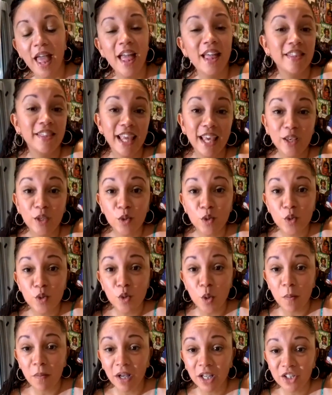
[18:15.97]
Thank you so
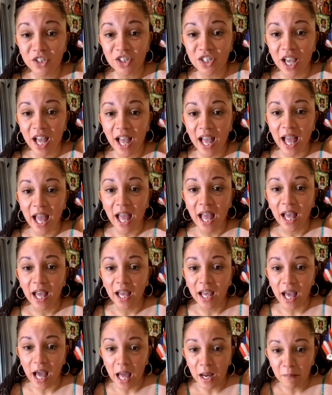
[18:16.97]
much.
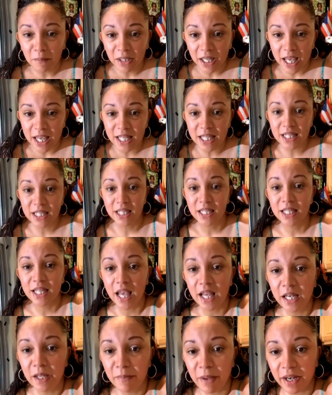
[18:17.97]
God bless. Does
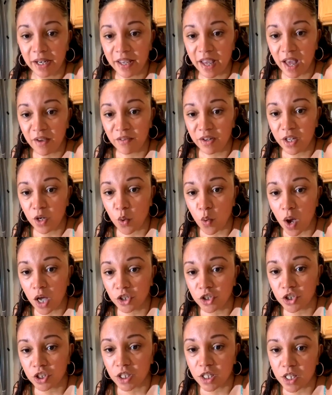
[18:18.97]
anybody have any
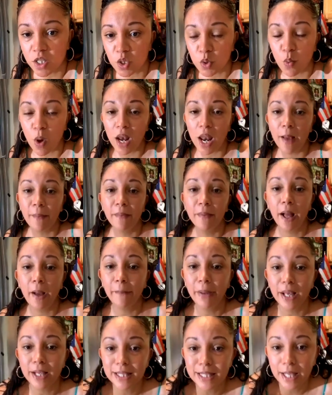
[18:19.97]
questions while I'm
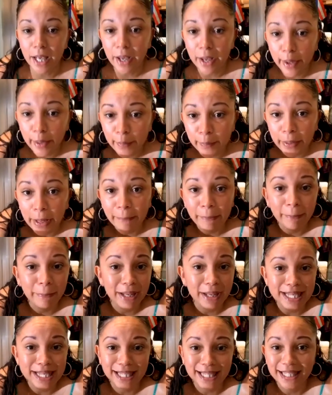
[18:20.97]
about to go? I'm about
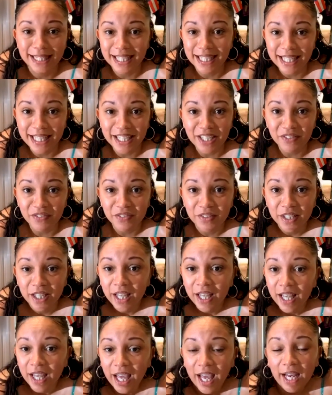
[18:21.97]
to leave.
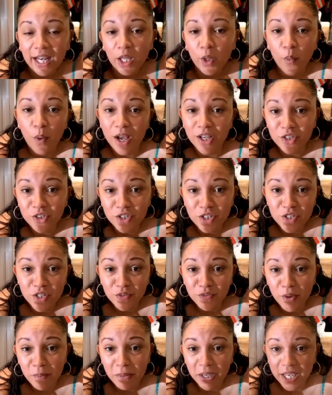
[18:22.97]
Any questions for
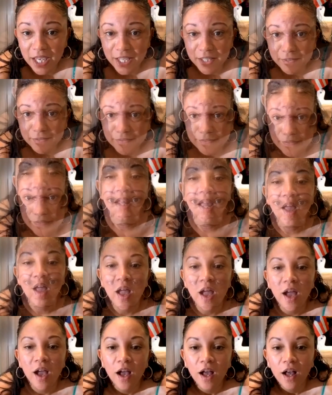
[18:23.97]
me?
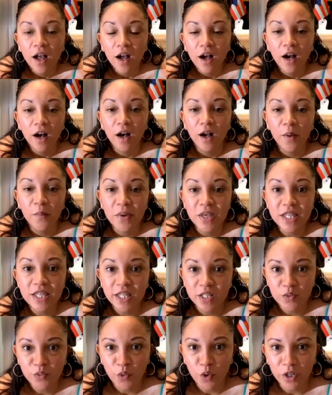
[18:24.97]
It's
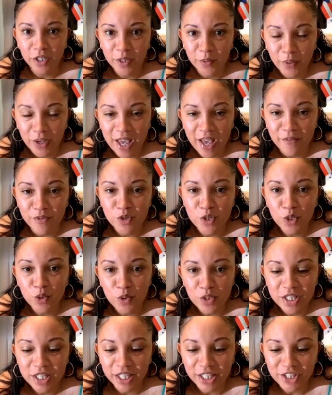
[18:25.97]
6:40 and we have 2
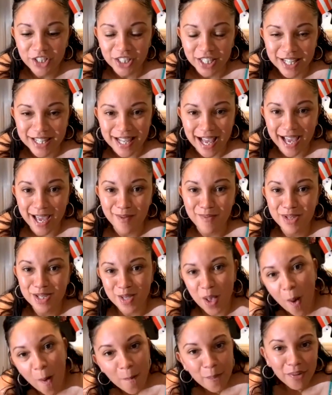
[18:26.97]
dishes. I am
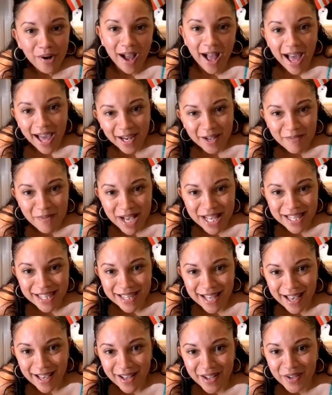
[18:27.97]
so proud of
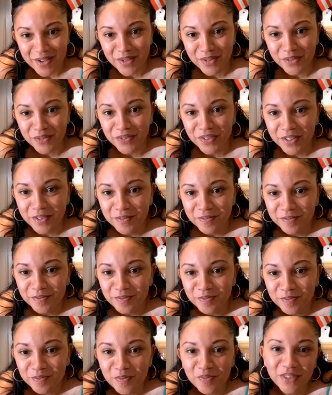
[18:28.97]
myself.
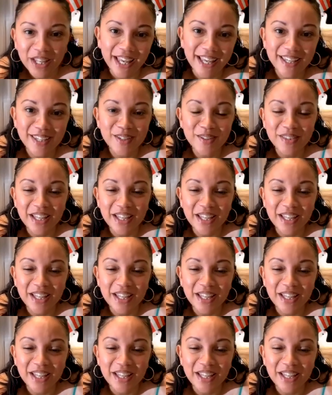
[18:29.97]
Thank you.